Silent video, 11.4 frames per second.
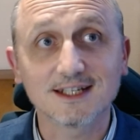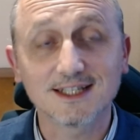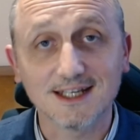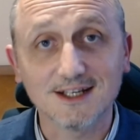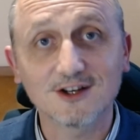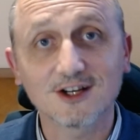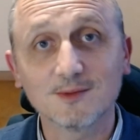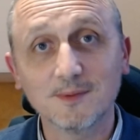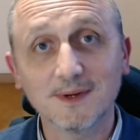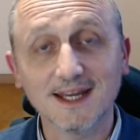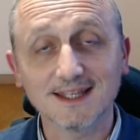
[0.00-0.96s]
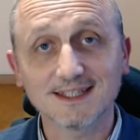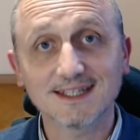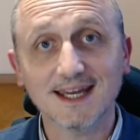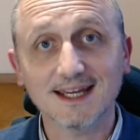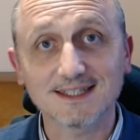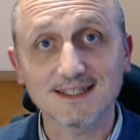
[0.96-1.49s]
So they're not going to be paying the
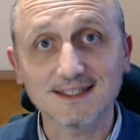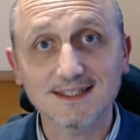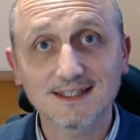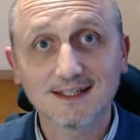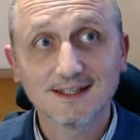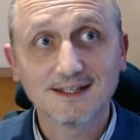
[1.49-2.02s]
taxes.